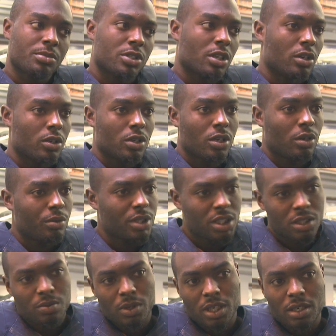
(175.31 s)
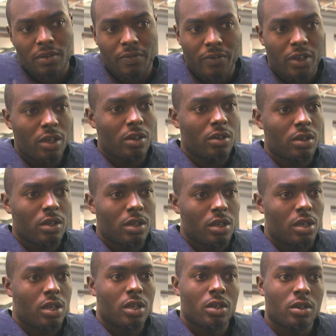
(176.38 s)
So, you know, we just wanted to feel,
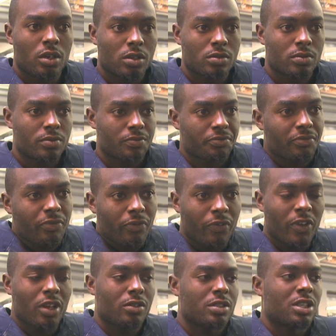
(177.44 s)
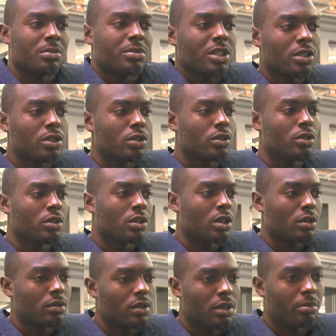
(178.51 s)
you know, feel something new, you
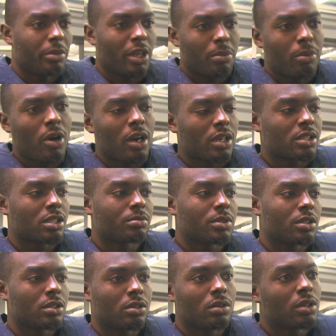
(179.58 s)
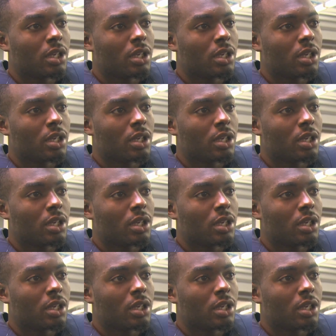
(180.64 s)
know, and be a part of something new.